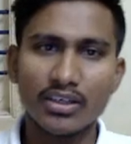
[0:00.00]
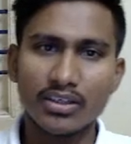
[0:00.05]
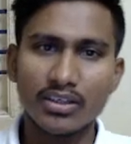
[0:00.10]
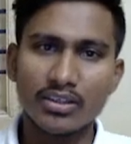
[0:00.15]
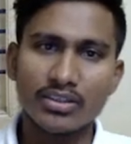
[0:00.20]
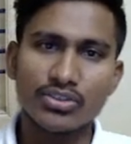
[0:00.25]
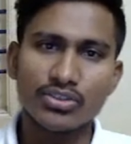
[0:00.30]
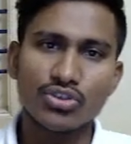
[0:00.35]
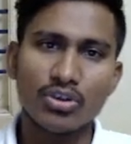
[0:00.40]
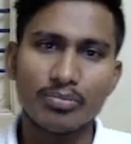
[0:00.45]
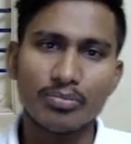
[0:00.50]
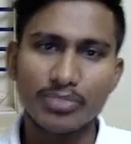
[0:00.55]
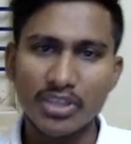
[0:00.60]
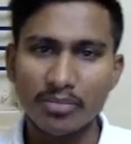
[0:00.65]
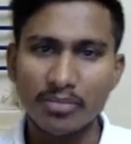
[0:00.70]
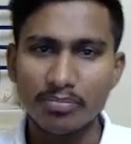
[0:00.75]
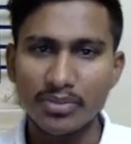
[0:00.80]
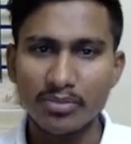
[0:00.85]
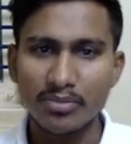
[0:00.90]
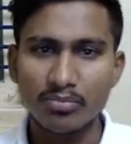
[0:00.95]
A
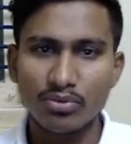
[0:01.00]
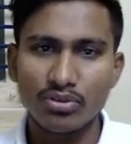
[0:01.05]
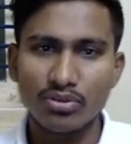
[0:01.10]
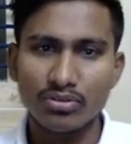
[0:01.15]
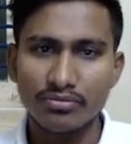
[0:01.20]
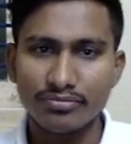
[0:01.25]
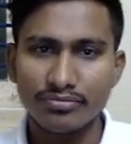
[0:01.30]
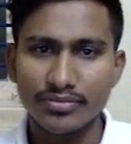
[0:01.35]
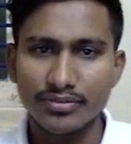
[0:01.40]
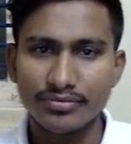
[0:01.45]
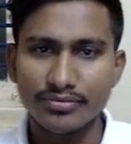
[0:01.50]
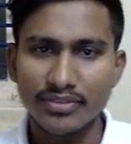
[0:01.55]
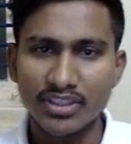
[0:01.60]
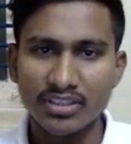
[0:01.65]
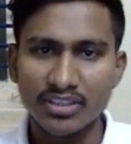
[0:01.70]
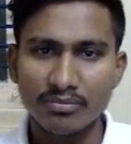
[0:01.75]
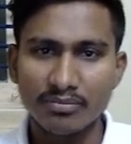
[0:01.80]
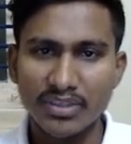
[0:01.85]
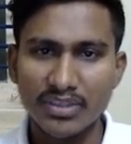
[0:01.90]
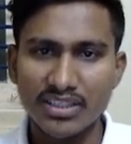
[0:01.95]
shopkeeper bought
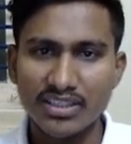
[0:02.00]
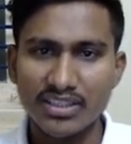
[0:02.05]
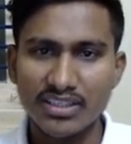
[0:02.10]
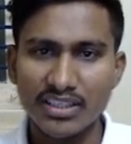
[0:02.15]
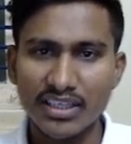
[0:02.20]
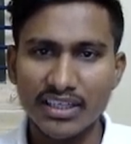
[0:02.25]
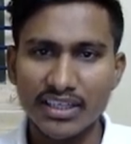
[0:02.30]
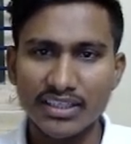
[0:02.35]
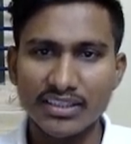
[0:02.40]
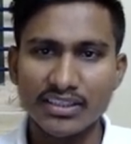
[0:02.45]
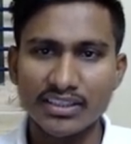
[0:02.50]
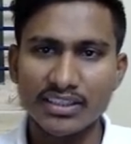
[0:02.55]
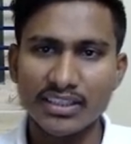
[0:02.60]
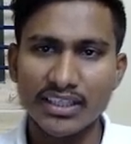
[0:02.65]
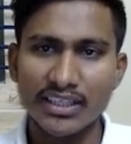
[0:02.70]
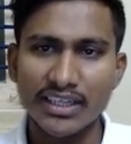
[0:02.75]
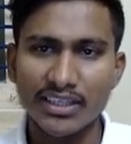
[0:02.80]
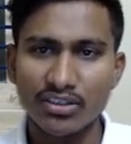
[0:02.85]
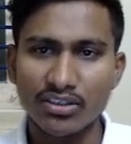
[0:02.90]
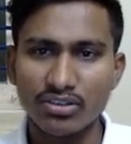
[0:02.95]
15 pencil at the
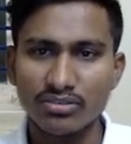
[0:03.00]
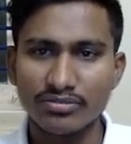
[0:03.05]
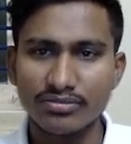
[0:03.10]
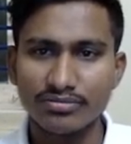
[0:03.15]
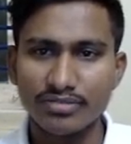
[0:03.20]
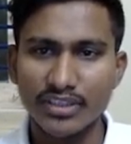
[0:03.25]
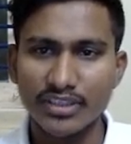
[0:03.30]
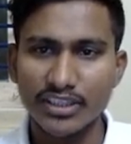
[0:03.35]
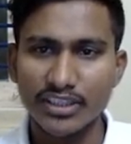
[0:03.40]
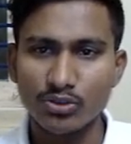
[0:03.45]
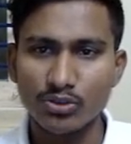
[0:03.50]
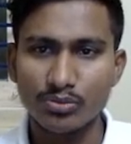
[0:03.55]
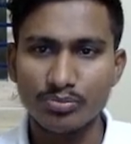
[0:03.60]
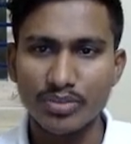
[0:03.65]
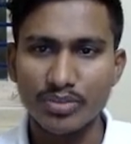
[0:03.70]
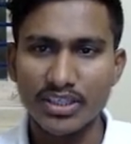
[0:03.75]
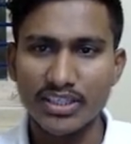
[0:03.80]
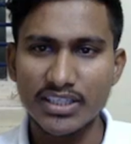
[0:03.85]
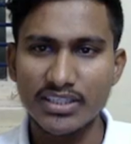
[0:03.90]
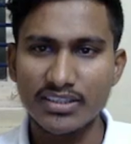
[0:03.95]
rate of 5
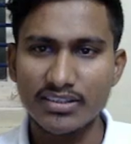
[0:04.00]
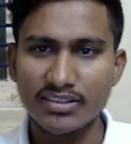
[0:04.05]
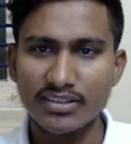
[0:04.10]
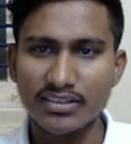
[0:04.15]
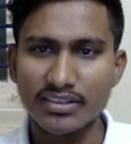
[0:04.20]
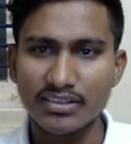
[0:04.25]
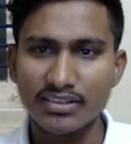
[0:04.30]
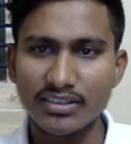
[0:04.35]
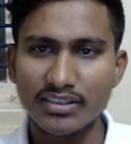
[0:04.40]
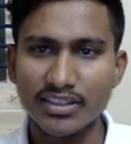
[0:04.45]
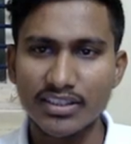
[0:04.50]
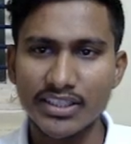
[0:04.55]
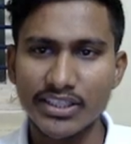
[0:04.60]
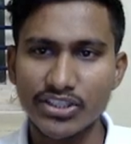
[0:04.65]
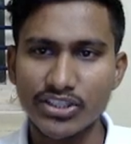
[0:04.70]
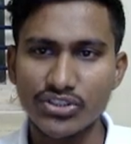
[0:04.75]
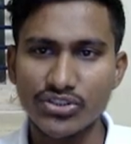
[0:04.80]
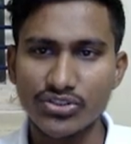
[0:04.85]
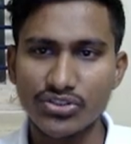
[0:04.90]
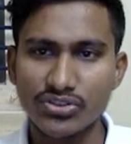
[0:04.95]
rupees
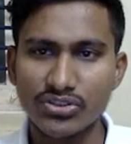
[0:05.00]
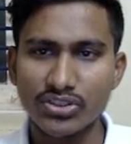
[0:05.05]
each